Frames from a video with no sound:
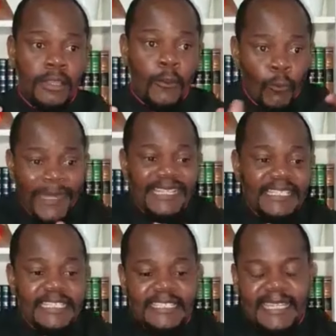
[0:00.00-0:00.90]
what is
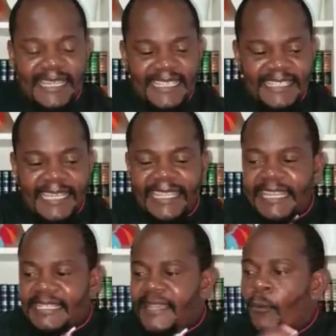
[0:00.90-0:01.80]
it that has
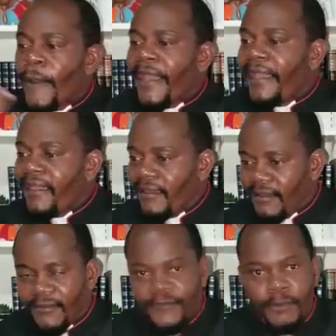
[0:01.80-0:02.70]
taken us away
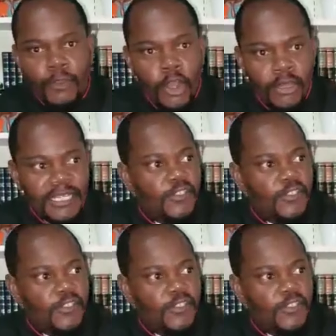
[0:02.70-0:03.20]
from God?